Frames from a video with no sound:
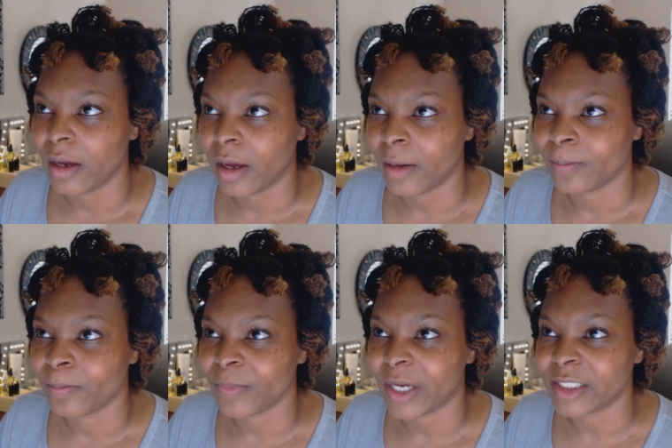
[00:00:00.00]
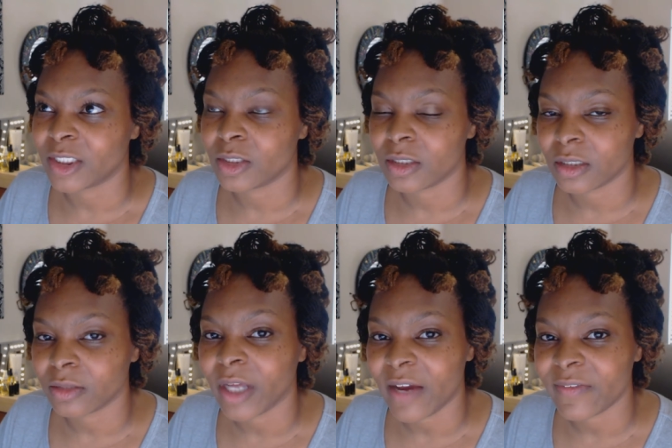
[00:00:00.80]
Um, I
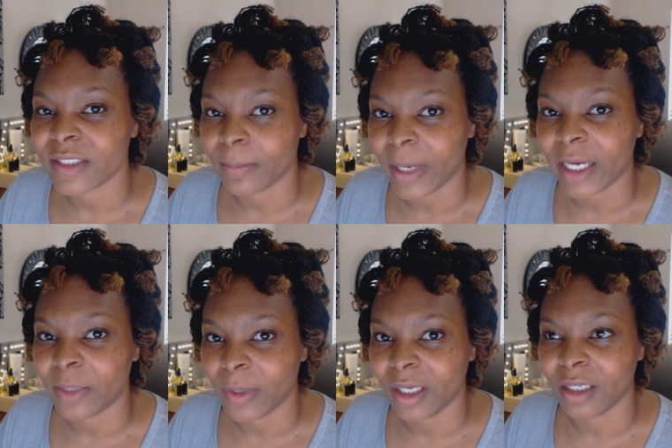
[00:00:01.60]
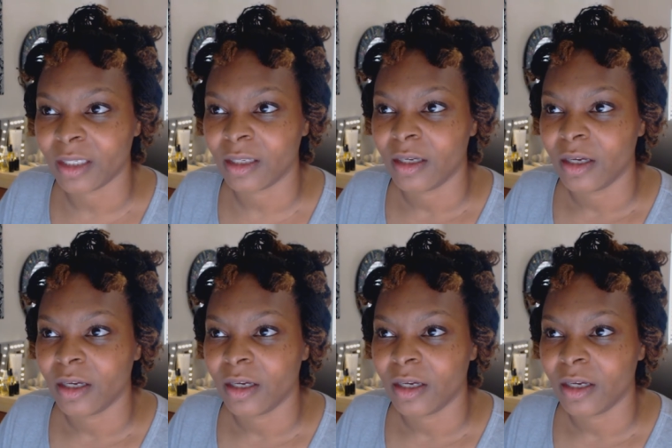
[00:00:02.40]
still have some back pain